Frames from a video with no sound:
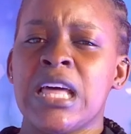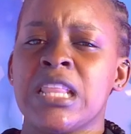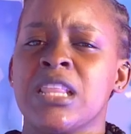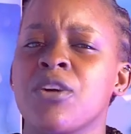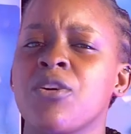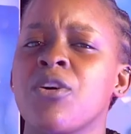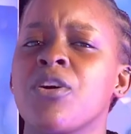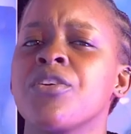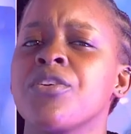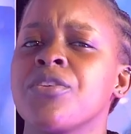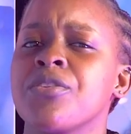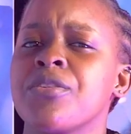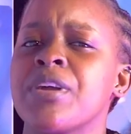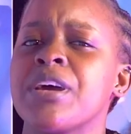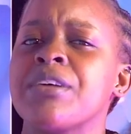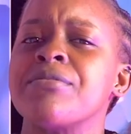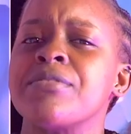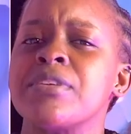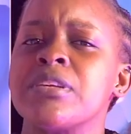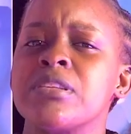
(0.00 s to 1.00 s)
other
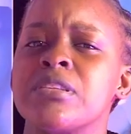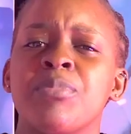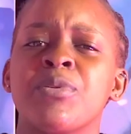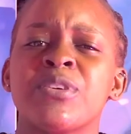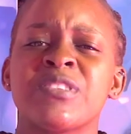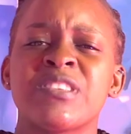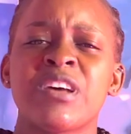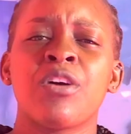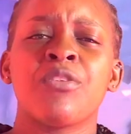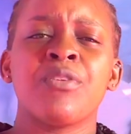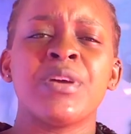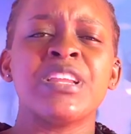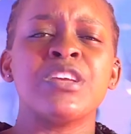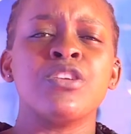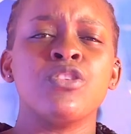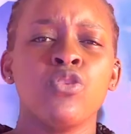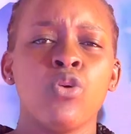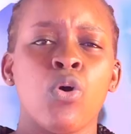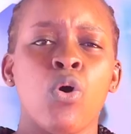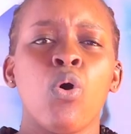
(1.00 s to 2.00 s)
choreographers because I already
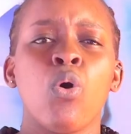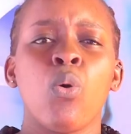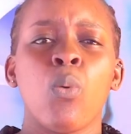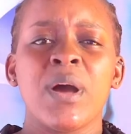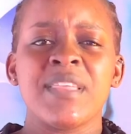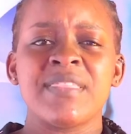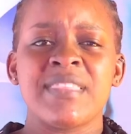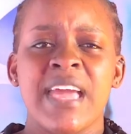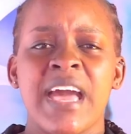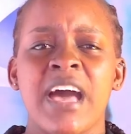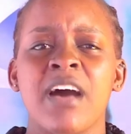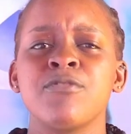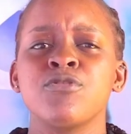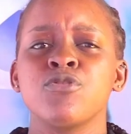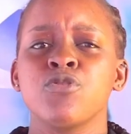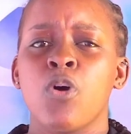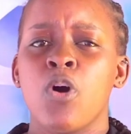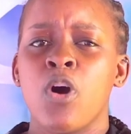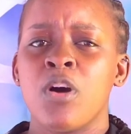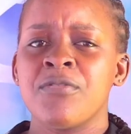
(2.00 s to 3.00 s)
know what they have
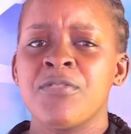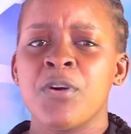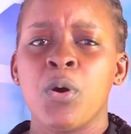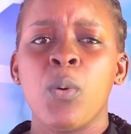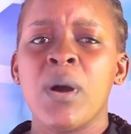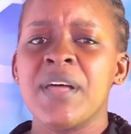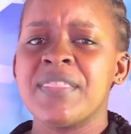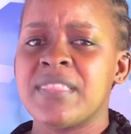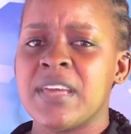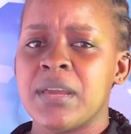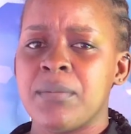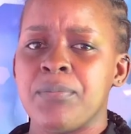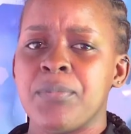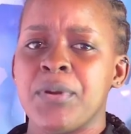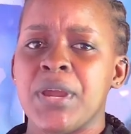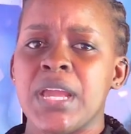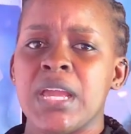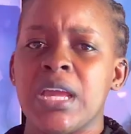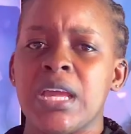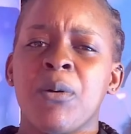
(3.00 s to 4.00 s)
to offer, what they bring.